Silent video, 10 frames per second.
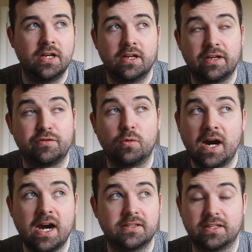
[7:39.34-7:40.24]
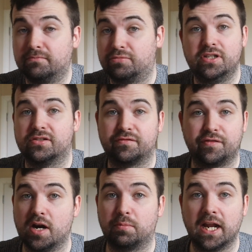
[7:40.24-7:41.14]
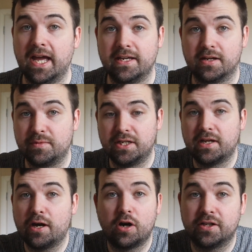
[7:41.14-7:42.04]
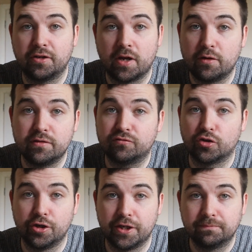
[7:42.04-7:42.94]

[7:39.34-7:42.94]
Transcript: If you are, then Jesus, fair play. I mean, how, I don't know how you've done it.